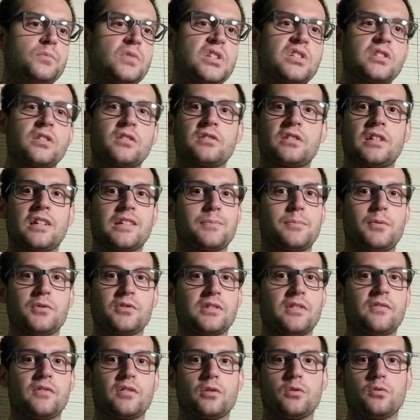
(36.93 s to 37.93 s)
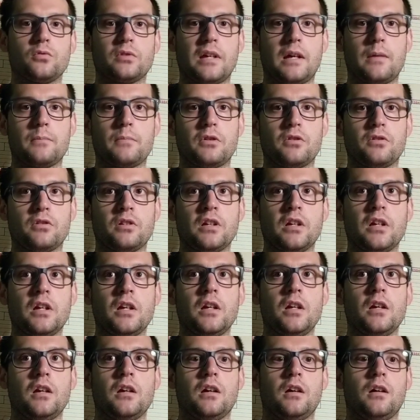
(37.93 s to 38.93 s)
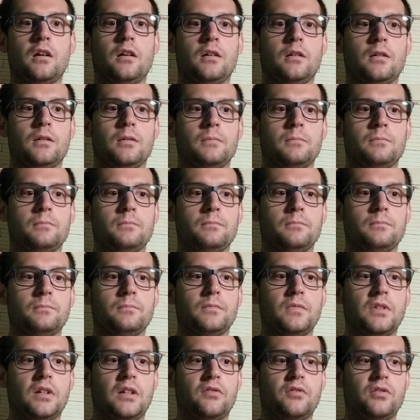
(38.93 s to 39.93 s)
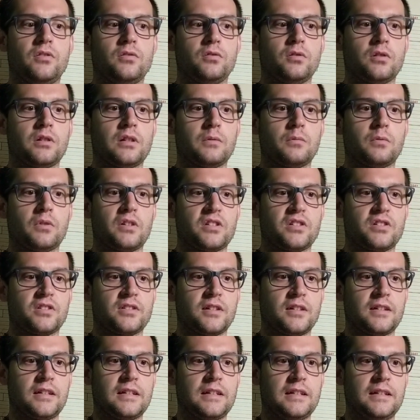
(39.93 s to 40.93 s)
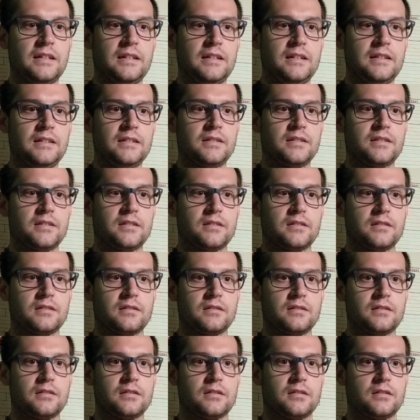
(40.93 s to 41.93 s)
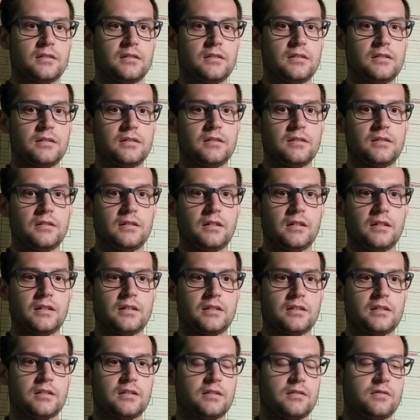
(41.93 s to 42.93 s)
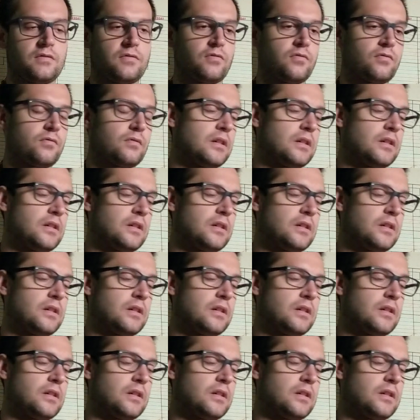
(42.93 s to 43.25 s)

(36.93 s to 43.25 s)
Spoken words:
the sun's not supposed to have a cool down mode. If you look at what a sun is, it's